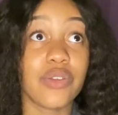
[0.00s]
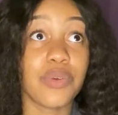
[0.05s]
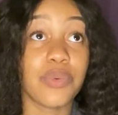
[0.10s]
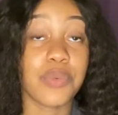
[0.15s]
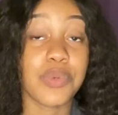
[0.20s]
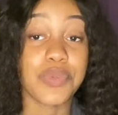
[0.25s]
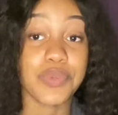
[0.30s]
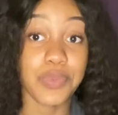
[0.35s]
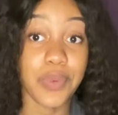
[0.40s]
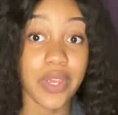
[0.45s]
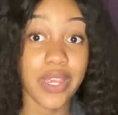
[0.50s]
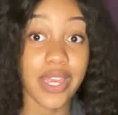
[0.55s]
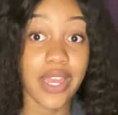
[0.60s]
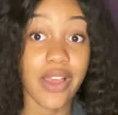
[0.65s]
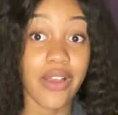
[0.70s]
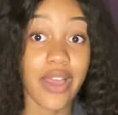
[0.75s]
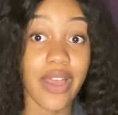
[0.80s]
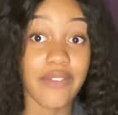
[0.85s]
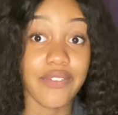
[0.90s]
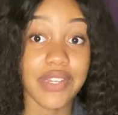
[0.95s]
was working
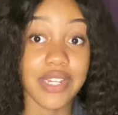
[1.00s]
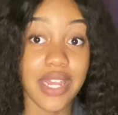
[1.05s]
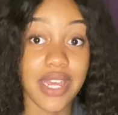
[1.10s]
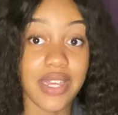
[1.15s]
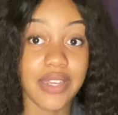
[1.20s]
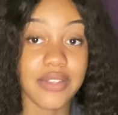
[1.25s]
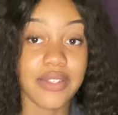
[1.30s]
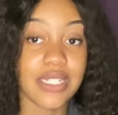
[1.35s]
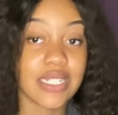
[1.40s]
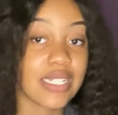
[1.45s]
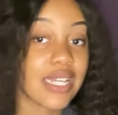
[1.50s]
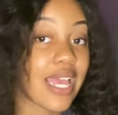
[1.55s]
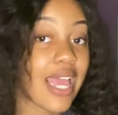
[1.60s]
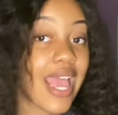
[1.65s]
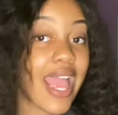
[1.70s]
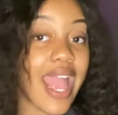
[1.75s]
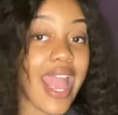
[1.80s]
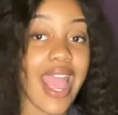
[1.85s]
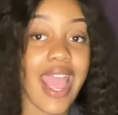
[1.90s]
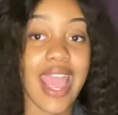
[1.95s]
out every day,
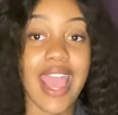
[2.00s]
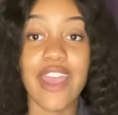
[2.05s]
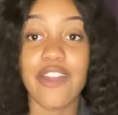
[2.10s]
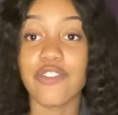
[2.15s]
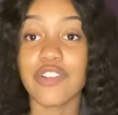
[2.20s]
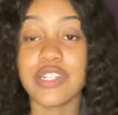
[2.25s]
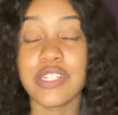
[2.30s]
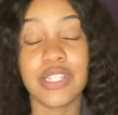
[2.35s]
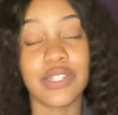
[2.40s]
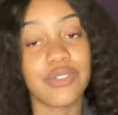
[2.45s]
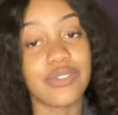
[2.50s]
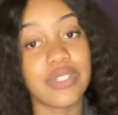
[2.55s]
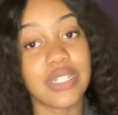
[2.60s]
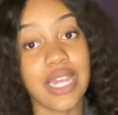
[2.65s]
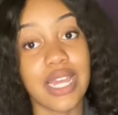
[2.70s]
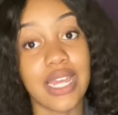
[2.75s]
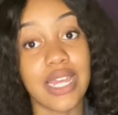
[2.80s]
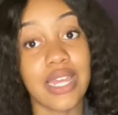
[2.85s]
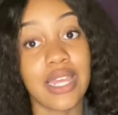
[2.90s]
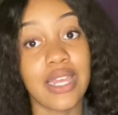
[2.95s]
every single
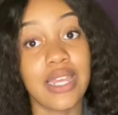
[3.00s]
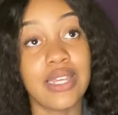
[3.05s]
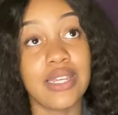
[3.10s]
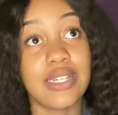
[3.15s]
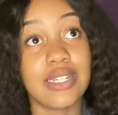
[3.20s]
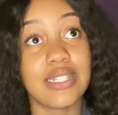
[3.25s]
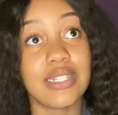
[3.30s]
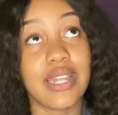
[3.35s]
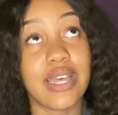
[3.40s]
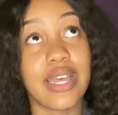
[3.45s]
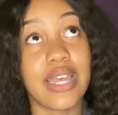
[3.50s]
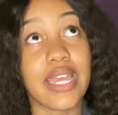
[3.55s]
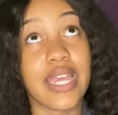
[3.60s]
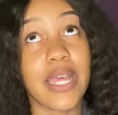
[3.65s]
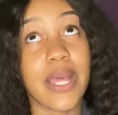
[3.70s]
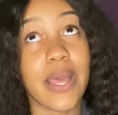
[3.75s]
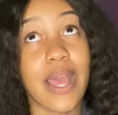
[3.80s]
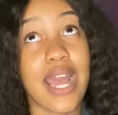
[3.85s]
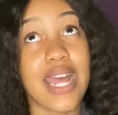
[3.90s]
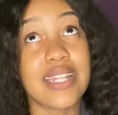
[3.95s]
day.
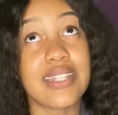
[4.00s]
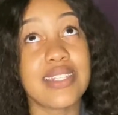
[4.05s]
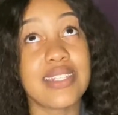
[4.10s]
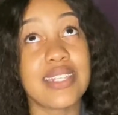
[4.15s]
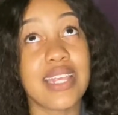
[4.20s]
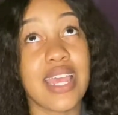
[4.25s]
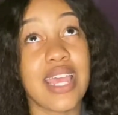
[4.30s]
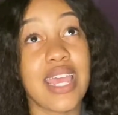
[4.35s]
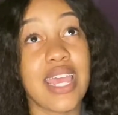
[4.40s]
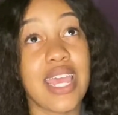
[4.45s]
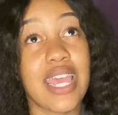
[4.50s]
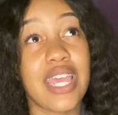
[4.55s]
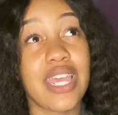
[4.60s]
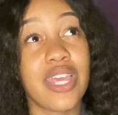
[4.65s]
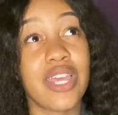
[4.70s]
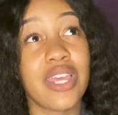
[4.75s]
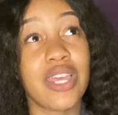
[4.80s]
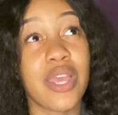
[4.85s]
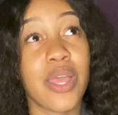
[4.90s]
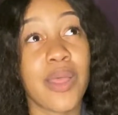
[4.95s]
I'd
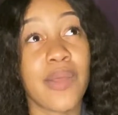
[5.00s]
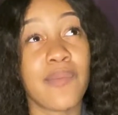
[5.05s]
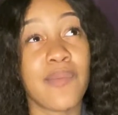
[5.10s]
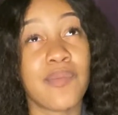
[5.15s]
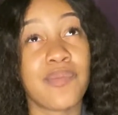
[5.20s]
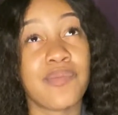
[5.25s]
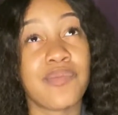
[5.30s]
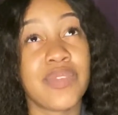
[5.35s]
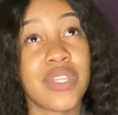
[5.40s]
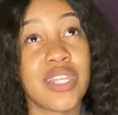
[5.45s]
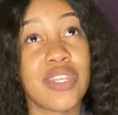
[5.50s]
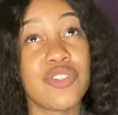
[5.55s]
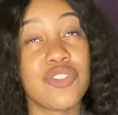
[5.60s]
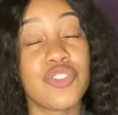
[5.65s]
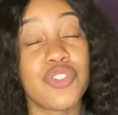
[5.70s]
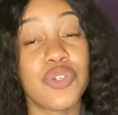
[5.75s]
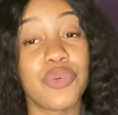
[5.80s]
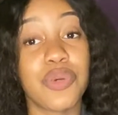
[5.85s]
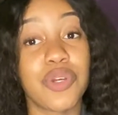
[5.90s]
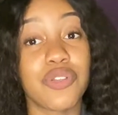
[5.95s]
say
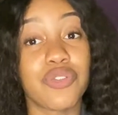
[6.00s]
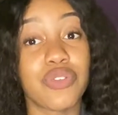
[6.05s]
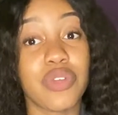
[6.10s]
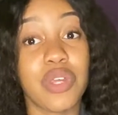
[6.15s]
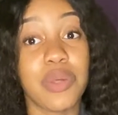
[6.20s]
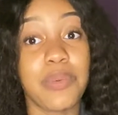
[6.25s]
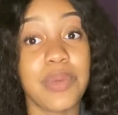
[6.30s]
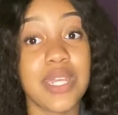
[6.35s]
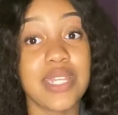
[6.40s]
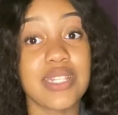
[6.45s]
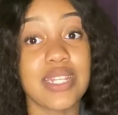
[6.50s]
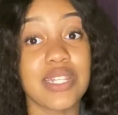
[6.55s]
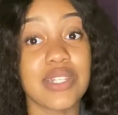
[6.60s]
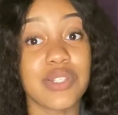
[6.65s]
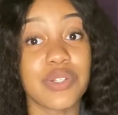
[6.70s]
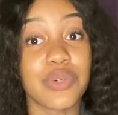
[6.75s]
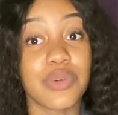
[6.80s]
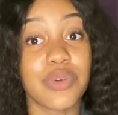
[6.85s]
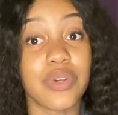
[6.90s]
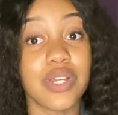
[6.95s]
2 or 3 weeks
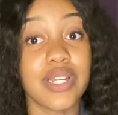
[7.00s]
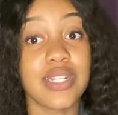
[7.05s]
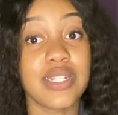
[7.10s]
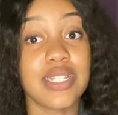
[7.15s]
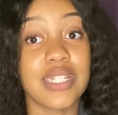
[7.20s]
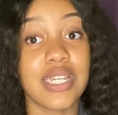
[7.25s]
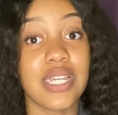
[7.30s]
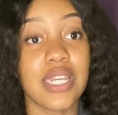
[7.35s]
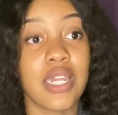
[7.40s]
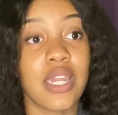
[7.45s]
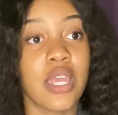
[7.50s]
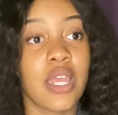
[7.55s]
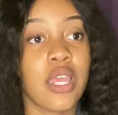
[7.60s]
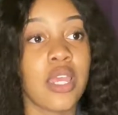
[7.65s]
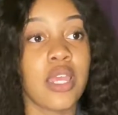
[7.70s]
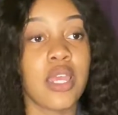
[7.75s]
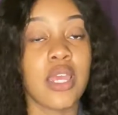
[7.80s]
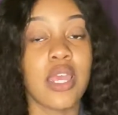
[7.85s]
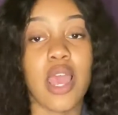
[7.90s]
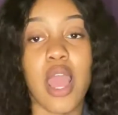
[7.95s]
into quarantine,
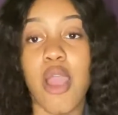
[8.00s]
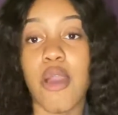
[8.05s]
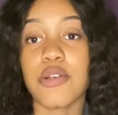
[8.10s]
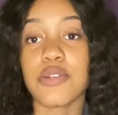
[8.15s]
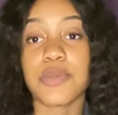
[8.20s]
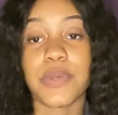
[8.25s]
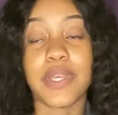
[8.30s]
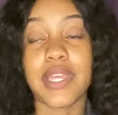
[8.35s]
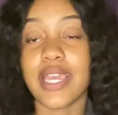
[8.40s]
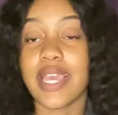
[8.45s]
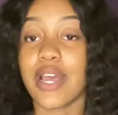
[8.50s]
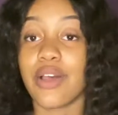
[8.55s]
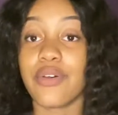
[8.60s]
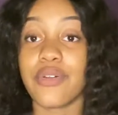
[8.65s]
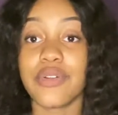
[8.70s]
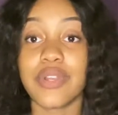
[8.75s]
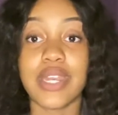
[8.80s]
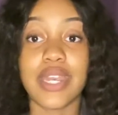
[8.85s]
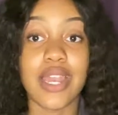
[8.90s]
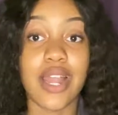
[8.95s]
I was working
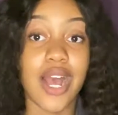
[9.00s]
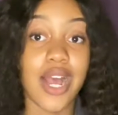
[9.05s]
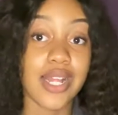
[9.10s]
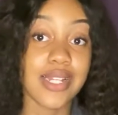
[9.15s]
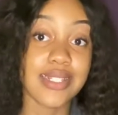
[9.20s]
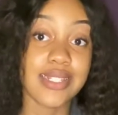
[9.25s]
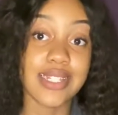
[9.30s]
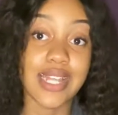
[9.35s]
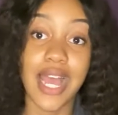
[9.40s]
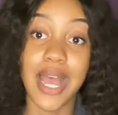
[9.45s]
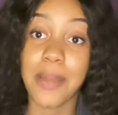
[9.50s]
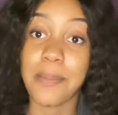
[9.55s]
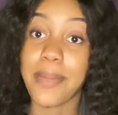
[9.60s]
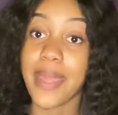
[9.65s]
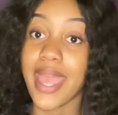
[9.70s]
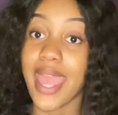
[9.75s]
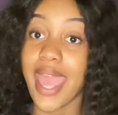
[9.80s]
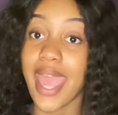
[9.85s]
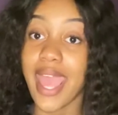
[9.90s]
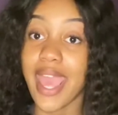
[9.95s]
out nonstop
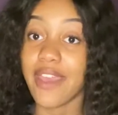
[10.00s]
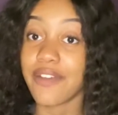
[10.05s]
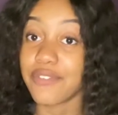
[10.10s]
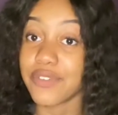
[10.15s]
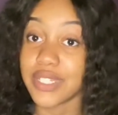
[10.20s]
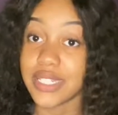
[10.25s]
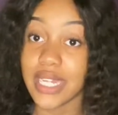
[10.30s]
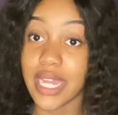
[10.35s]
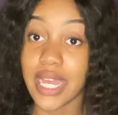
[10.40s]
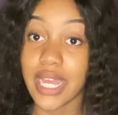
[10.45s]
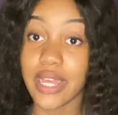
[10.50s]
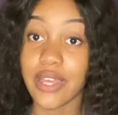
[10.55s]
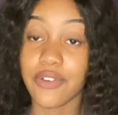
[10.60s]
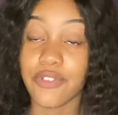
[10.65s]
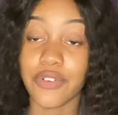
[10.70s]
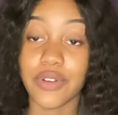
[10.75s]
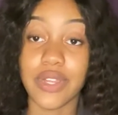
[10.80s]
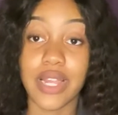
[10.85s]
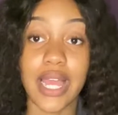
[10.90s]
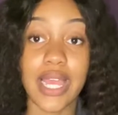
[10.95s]
every day
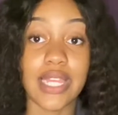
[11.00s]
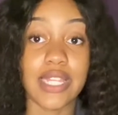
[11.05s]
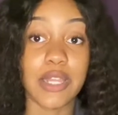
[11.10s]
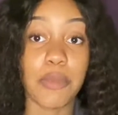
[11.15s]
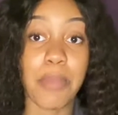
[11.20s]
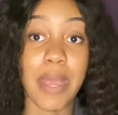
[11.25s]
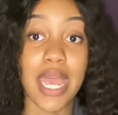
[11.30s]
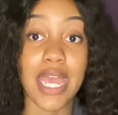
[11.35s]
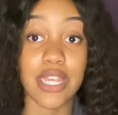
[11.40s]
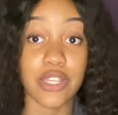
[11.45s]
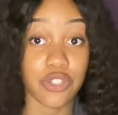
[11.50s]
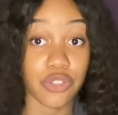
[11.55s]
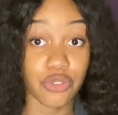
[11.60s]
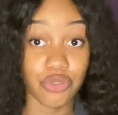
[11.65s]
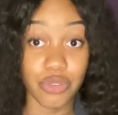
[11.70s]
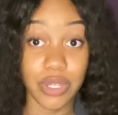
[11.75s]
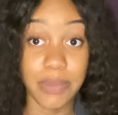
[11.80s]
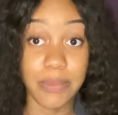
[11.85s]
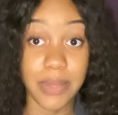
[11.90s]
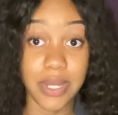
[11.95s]
for the past
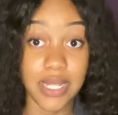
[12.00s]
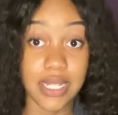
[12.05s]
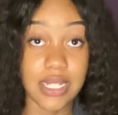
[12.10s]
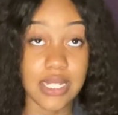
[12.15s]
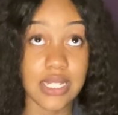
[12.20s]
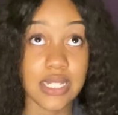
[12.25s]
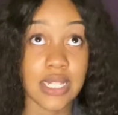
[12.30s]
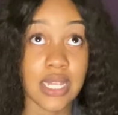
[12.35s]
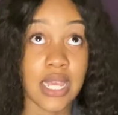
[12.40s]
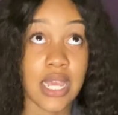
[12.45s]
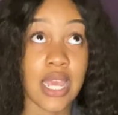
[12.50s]
3 months.